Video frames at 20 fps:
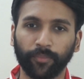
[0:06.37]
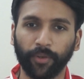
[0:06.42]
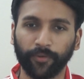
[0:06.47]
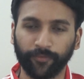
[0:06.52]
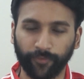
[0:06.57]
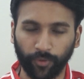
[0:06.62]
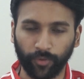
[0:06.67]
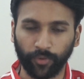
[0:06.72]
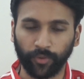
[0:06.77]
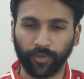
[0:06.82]

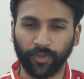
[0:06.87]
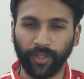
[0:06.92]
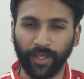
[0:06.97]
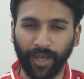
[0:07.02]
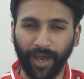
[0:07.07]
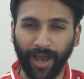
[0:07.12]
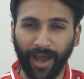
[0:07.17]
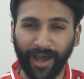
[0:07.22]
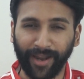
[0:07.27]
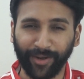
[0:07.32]
meant for
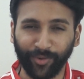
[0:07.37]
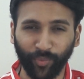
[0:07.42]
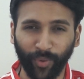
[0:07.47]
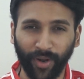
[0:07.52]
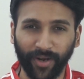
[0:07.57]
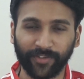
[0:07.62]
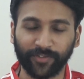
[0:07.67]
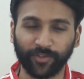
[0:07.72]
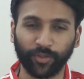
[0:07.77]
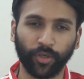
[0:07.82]
the
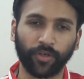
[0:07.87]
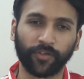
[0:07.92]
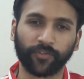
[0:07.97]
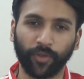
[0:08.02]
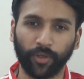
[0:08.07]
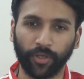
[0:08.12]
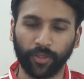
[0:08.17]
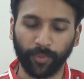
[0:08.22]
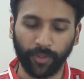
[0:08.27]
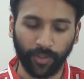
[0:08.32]
advanced
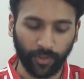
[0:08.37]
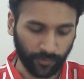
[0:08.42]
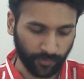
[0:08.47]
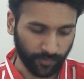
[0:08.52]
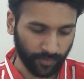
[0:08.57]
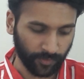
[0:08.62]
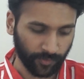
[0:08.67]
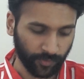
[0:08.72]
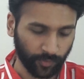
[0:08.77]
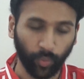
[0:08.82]
students only,
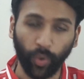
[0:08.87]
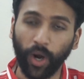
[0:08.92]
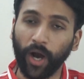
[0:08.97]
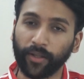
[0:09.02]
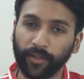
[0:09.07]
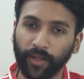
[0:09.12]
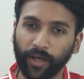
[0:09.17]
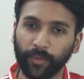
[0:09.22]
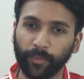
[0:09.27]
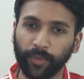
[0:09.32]
because this is
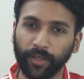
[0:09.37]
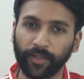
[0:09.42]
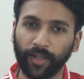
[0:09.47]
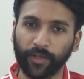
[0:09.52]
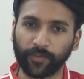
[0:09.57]
Vatapi.